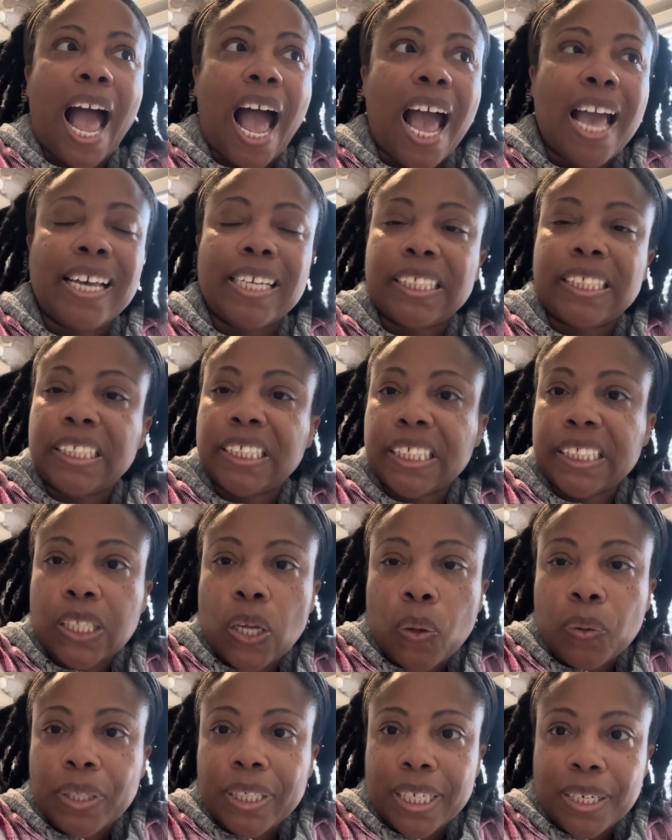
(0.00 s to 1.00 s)
it's just
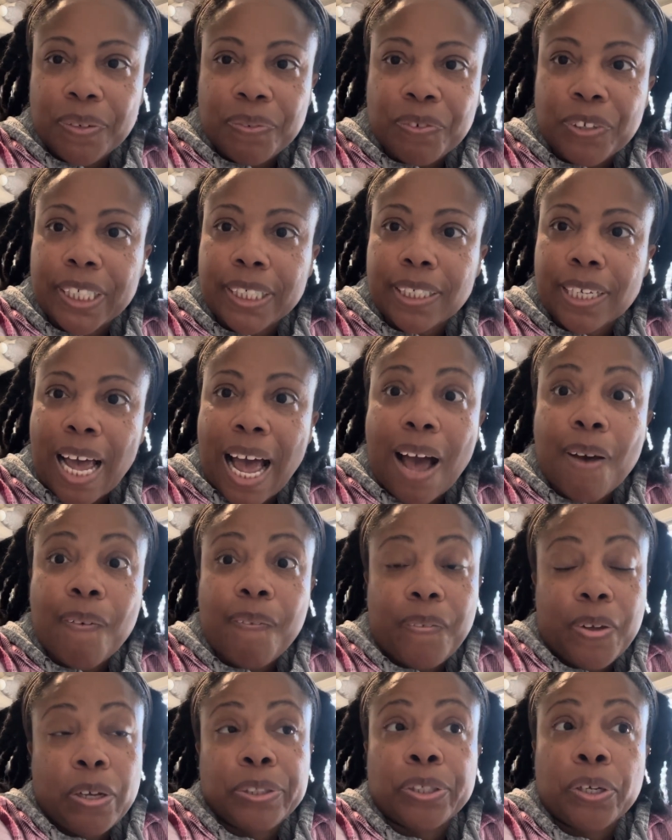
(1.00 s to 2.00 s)
totally different. I
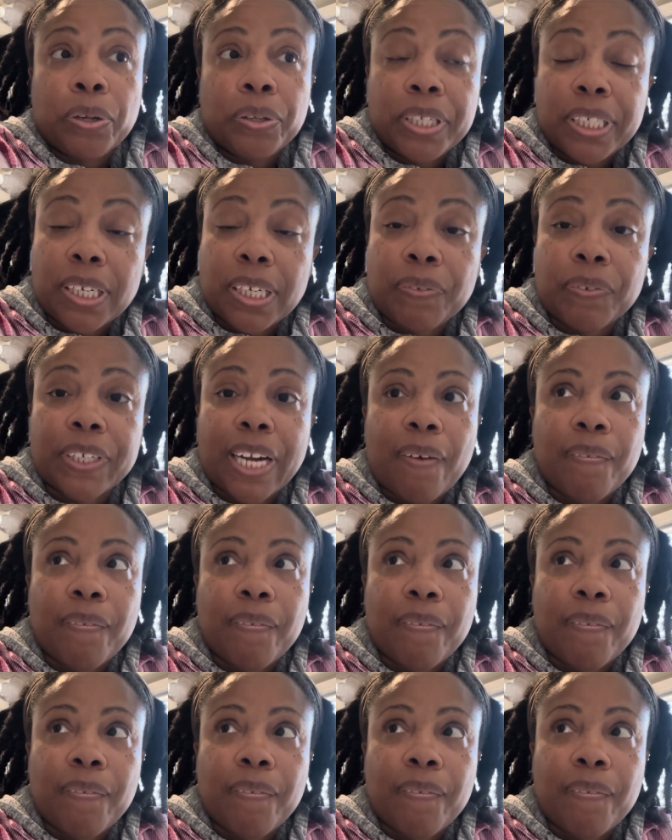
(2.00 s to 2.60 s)
feel totally different.